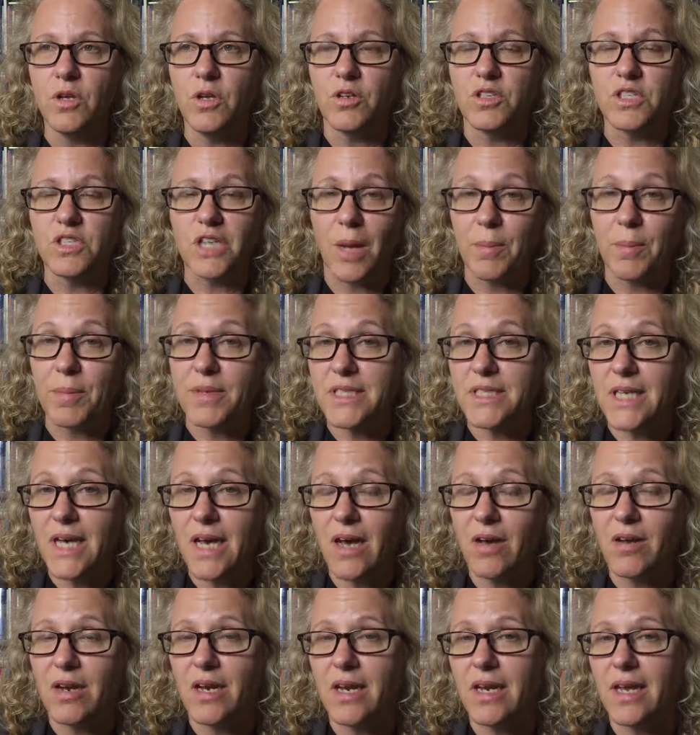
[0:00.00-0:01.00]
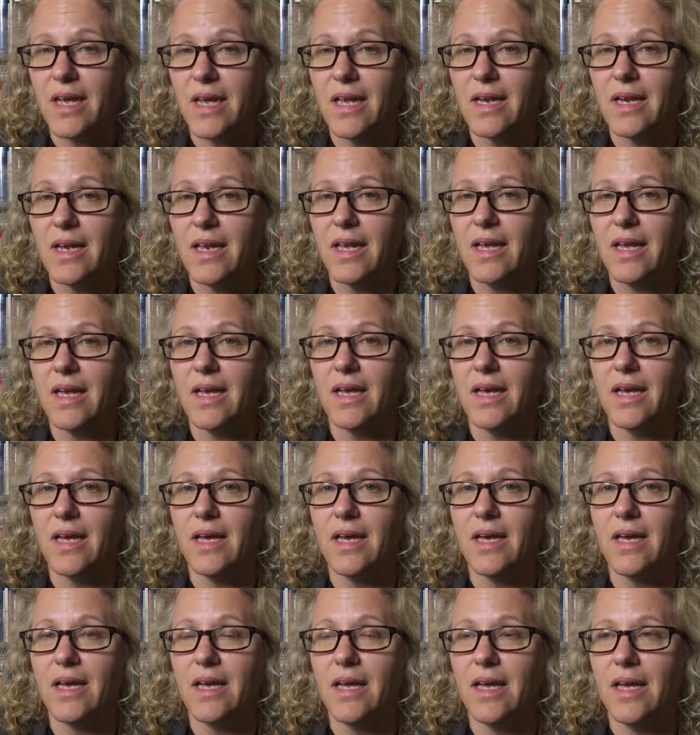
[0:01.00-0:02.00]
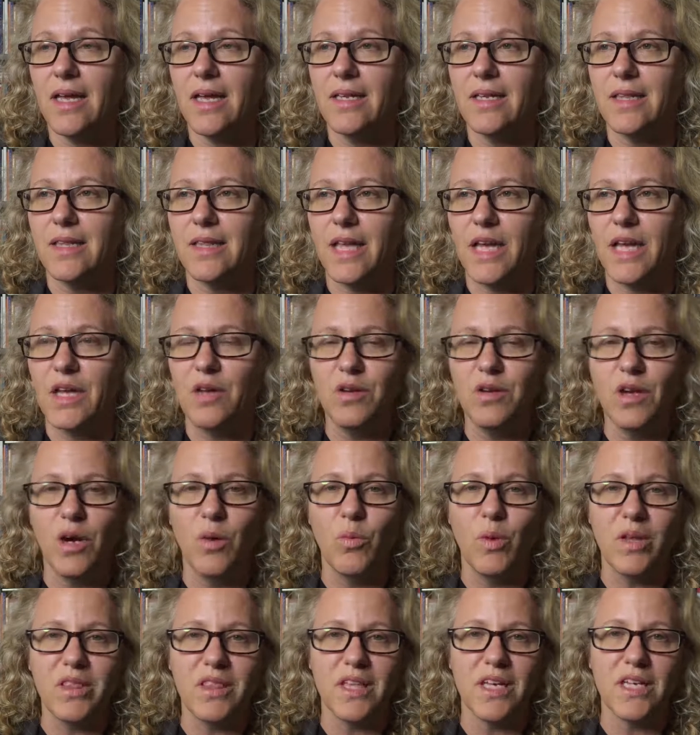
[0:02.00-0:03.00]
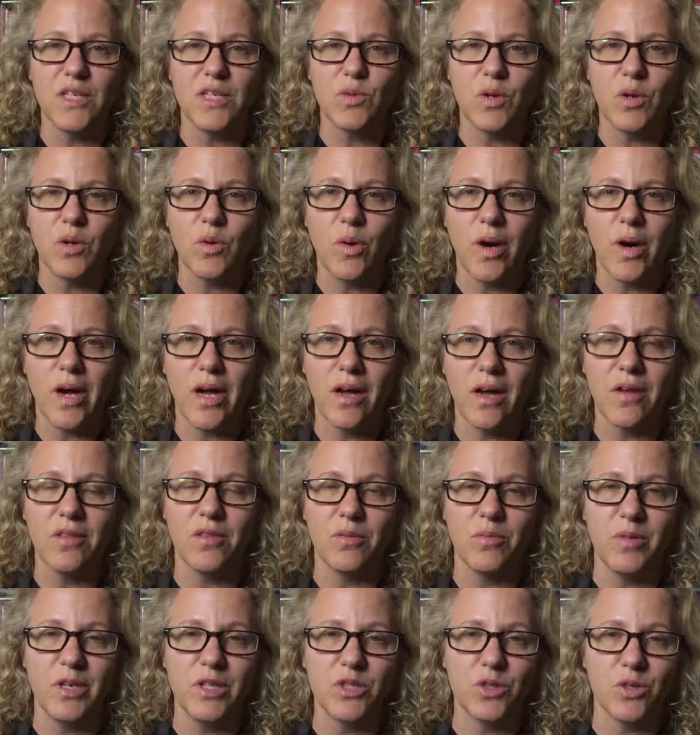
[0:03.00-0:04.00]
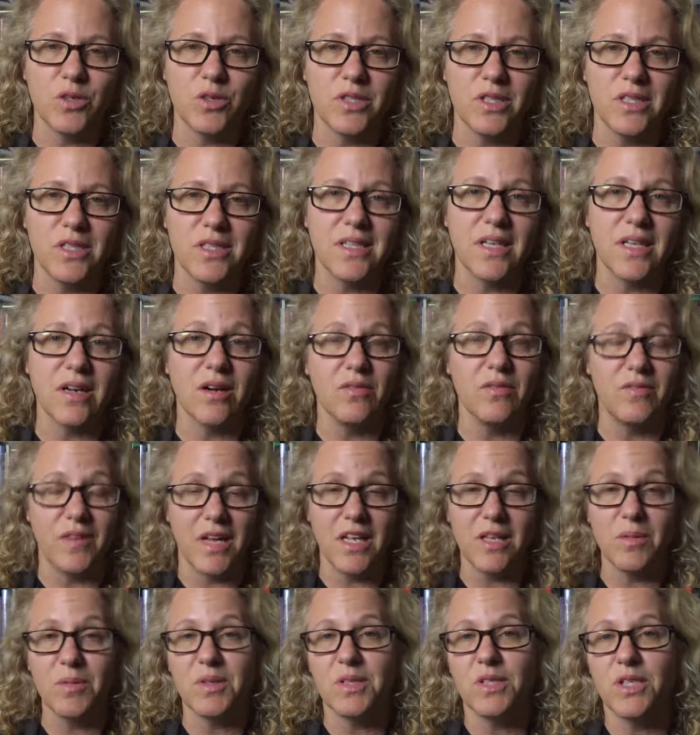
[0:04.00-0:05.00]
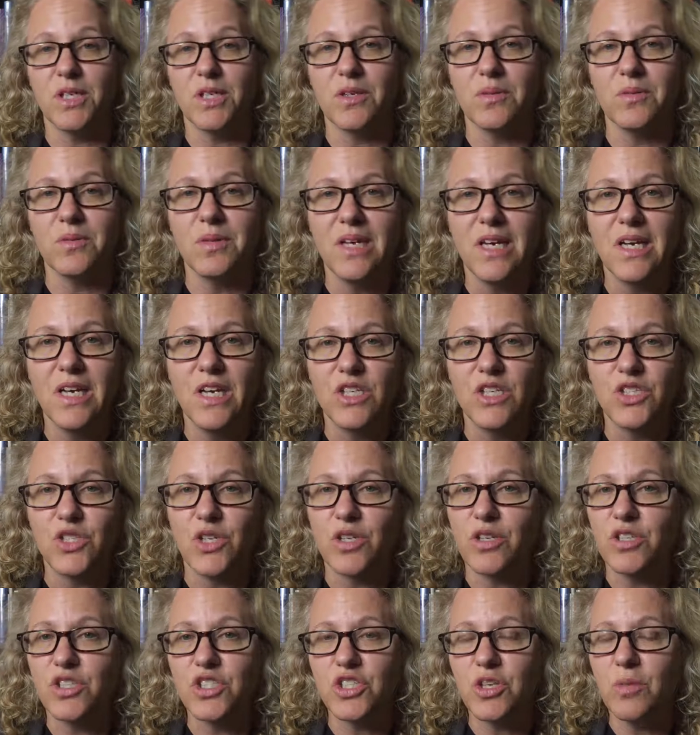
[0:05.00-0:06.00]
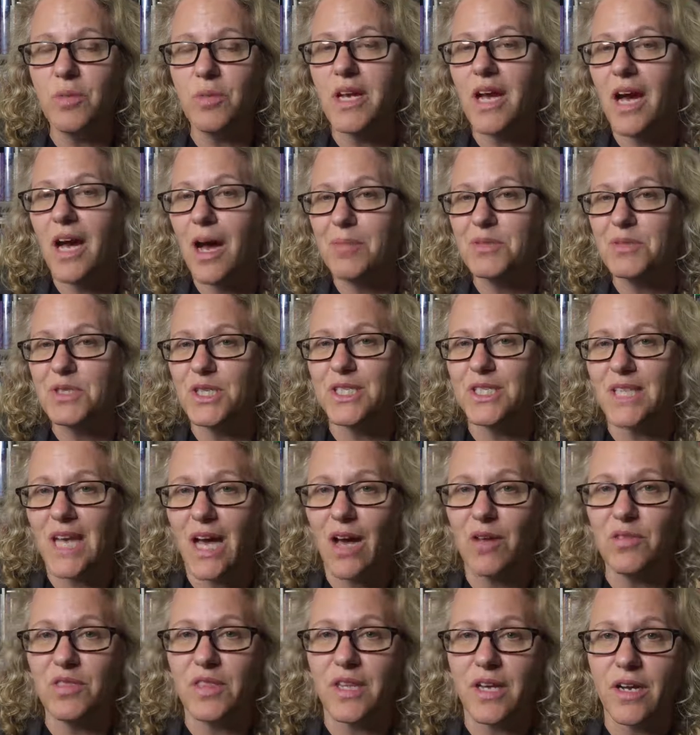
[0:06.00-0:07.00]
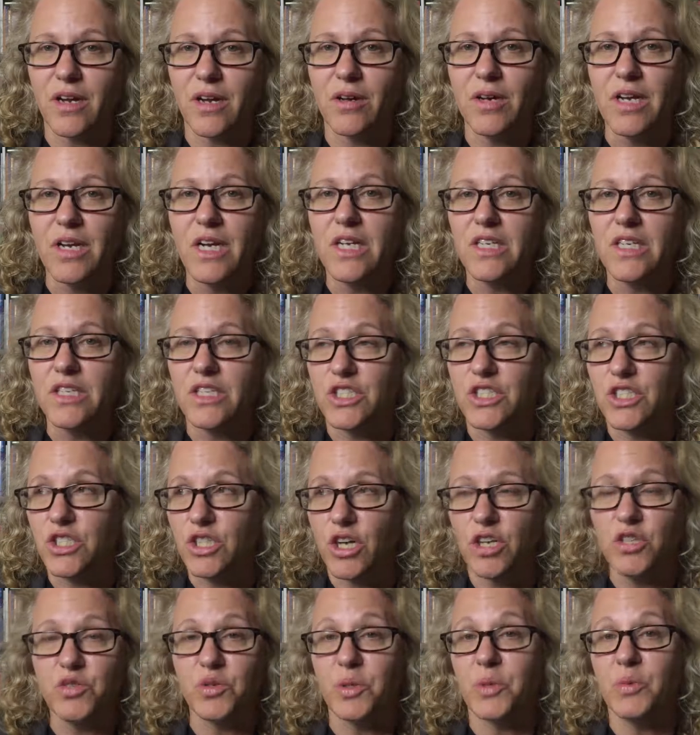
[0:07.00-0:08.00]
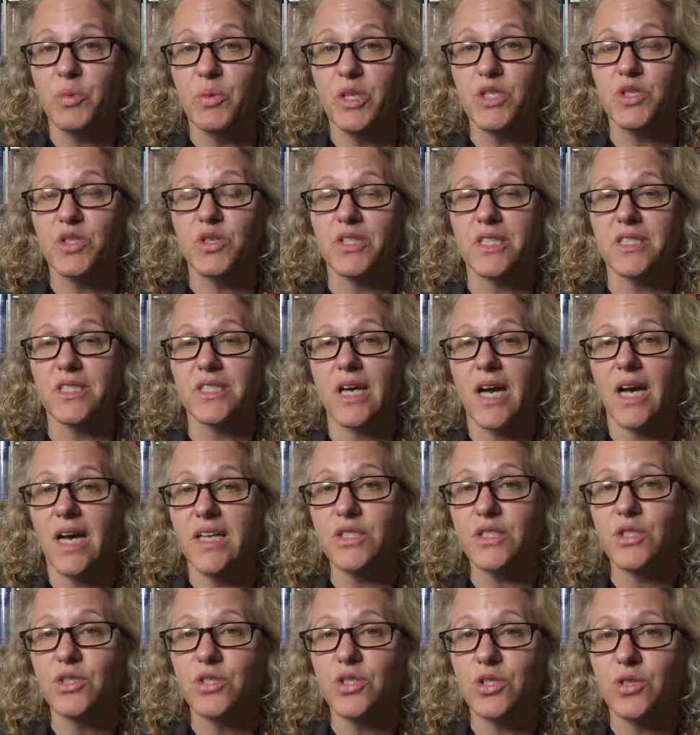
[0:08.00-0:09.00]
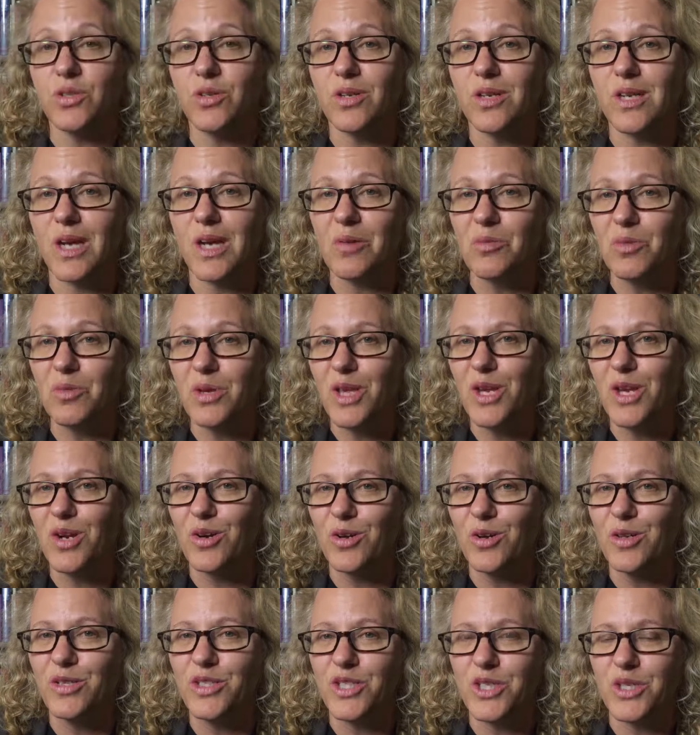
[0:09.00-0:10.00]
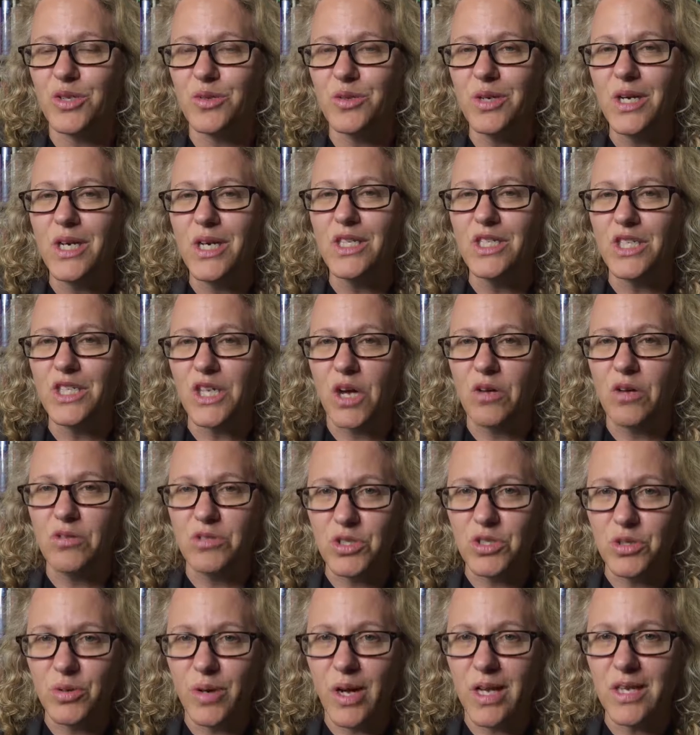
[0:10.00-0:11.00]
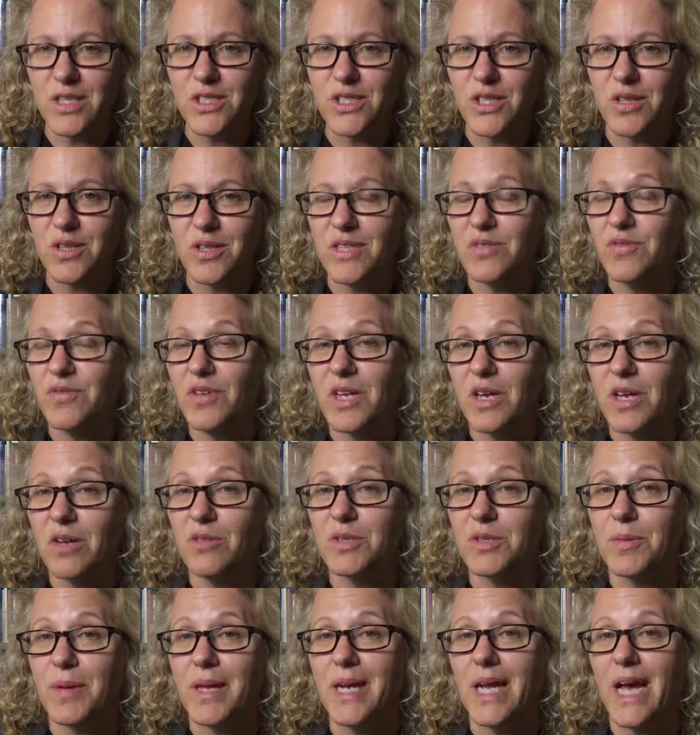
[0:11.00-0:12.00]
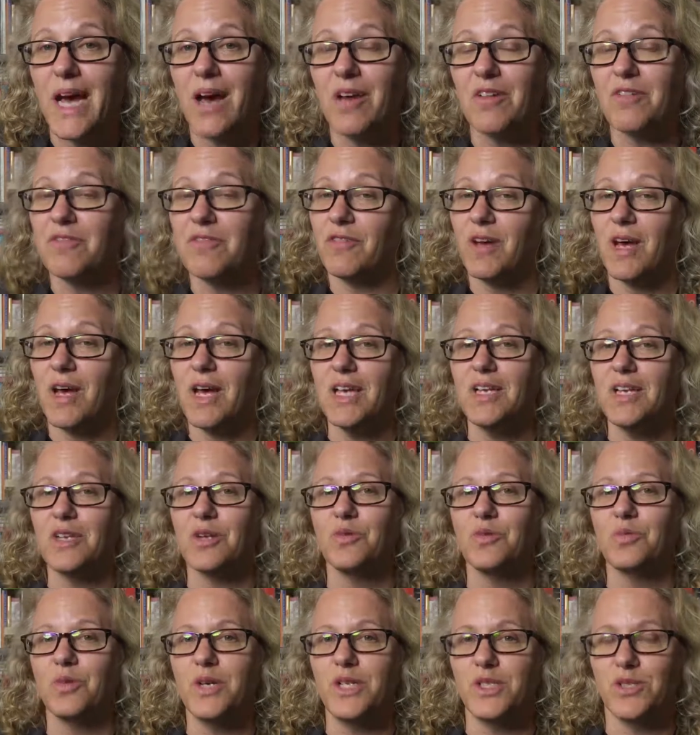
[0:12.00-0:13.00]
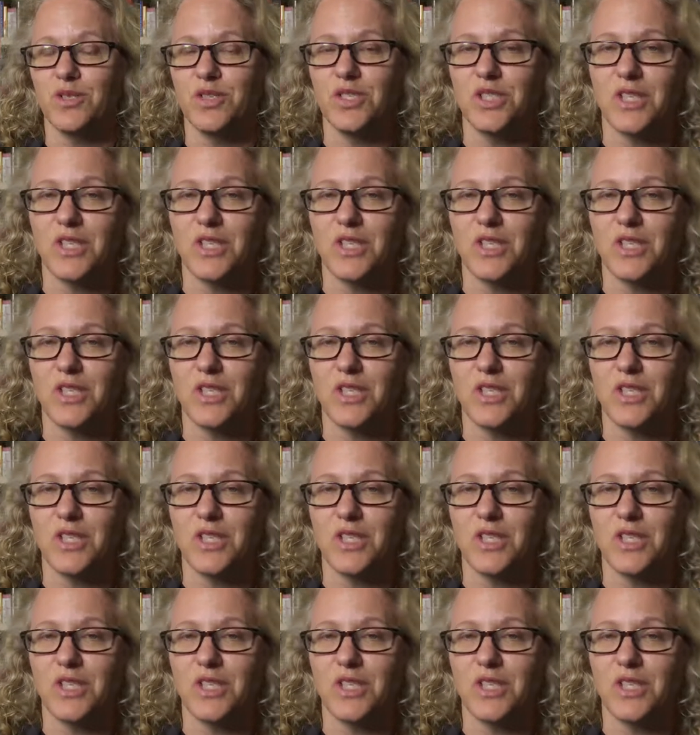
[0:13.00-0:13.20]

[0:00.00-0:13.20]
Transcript: topic down and let you know what things require the resources that are available to you. So there's so many options out there to start doing research as a high school student. I really urge you to go do it. So this video is about how to find a research